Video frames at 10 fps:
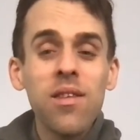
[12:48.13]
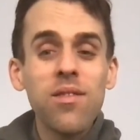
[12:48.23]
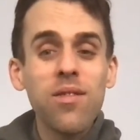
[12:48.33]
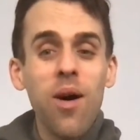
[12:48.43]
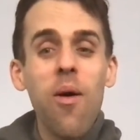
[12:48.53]

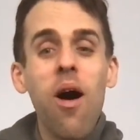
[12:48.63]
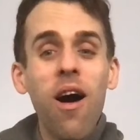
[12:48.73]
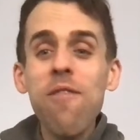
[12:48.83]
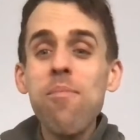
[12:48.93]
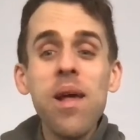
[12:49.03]
So
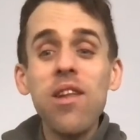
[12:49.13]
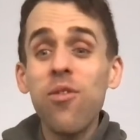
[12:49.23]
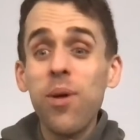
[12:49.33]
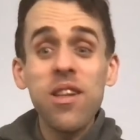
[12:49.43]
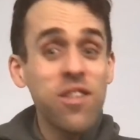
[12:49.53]
I've been
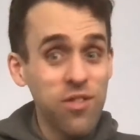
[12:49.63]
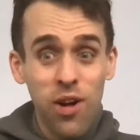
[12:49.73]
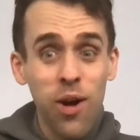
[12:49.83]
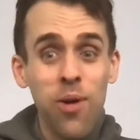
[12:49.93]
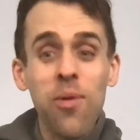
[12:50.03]
20
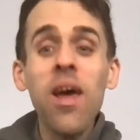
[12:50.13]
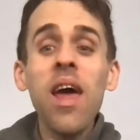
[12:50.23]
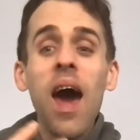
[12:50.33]
stone